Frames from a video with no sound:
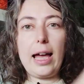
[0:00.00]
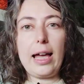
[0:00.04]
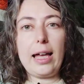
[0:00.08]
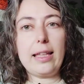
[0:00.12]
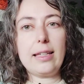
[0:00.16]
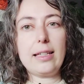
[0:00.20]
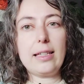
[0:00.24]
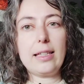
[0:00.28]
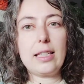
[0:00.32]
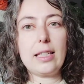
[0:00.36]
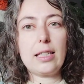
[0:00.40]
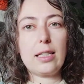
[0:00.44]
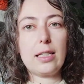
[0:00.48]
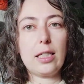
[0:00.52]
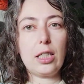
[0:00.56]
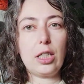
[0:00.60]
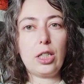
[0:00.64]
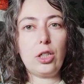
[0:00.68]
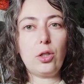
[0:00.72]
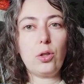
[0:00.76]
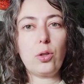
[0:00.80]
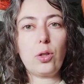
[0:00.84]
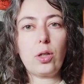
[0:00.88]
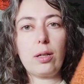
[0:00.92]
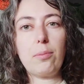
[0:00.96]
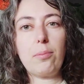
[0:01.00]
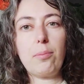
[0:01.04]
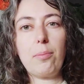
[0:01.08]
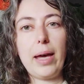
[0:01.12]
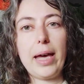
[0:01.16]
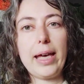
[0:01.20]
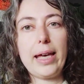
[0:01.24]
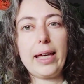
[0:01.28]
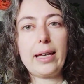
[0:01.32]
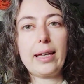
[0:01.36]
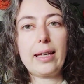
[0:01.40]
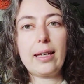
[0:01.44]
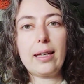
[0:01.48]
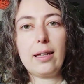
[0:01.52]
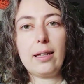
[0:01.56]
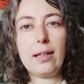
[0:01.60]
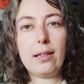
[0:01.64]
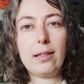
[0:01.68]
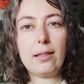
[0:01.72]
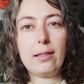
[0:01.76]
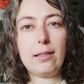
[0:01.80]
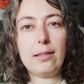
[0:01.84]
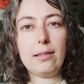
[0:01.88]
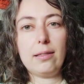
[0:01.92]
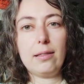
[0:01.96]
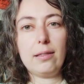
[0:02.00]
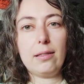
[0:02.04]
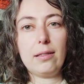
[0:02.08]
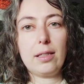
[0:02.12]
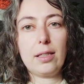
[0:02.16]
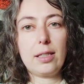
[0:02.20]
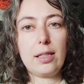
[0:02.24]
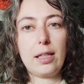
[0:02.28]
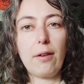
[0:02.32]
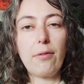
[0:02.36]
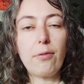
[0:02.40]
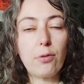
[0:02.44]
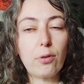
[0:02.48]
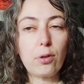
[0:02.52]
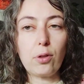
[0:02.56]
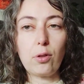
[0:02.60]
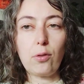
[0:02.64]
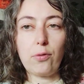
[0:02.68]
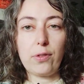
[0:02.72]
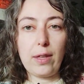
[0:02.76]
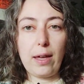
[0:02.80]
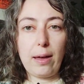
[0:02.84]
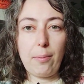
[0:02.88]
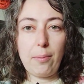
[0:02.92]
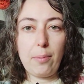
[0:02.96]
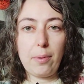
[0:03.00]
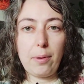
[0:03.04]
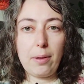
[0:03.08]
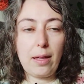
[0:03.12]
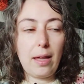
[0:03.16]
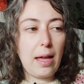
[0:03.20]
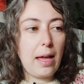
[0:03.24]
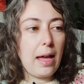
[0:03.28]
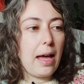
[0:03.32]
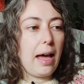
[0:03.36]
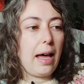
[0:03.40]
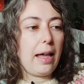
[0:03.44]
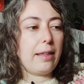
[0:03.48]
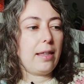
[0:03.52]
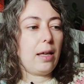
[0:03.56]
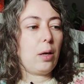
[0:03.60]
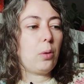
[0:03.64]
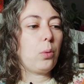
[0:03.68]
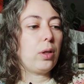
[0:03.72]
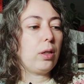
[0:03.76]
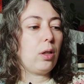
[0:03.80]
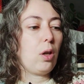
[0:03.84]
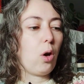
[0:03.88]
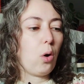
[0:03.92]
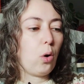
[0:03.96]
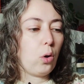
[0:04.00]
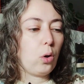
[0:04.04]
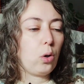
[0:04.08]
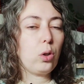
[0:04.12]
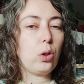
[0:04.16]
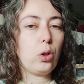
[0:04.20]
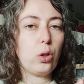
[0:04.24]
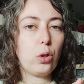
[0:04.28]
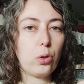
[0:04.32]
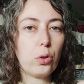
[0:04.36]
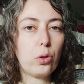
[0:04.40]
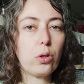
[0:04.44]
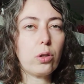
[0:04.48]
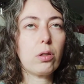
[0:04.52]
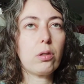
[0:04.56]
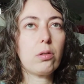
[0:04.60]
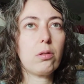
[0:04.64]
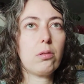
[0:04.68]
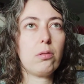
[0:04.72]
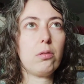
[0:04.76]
and you can make several of them, and they will all look